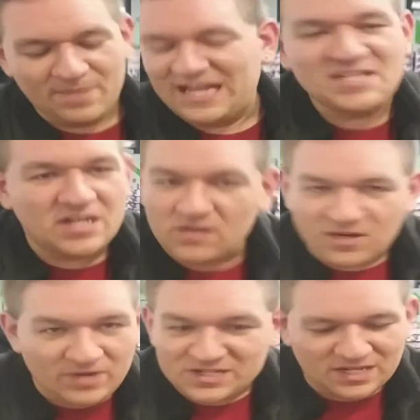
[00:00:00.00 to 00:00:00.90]
but that's the
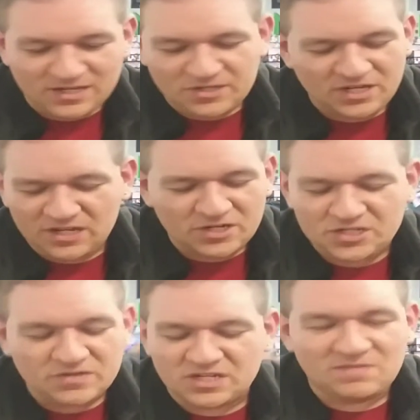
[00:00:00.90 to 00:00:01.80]
only reason. You
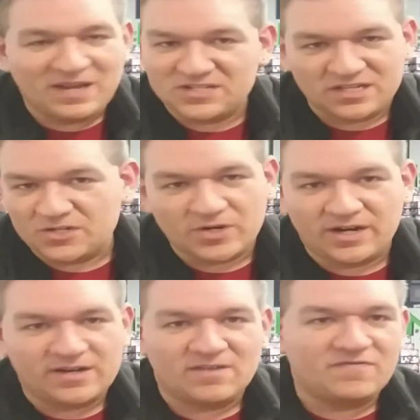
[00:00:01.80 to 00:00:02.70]
just use it to basically
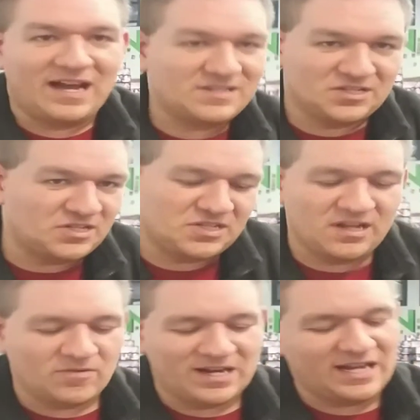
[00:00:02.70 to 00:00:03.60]
trigger your effects. It's just
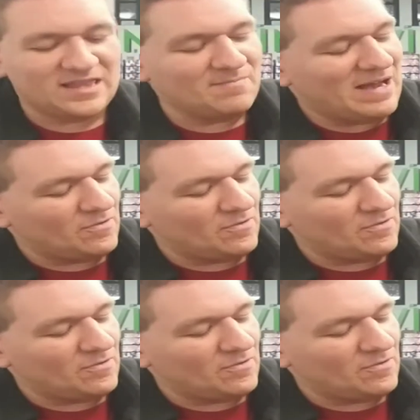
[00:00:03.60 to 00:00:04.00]
another way to get them out.